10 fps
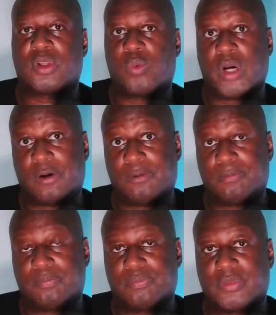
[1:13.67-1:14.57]
Well,
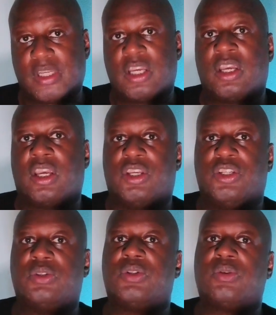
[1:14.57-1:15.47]

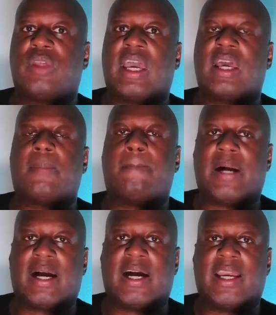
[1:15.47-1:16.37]
you do that
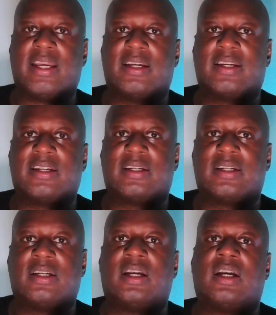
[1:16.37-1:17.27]
by
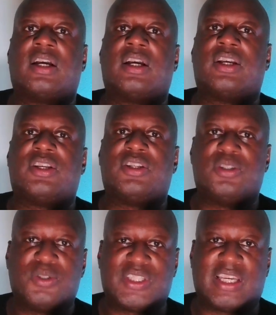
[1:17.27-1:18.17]

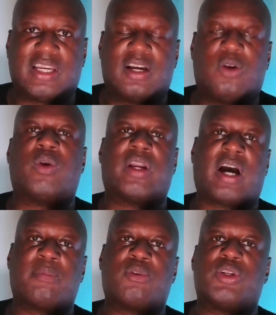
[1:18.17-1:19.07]
using what
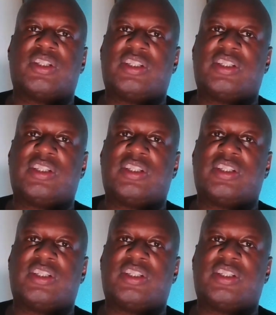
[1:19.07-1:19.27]
I'm going to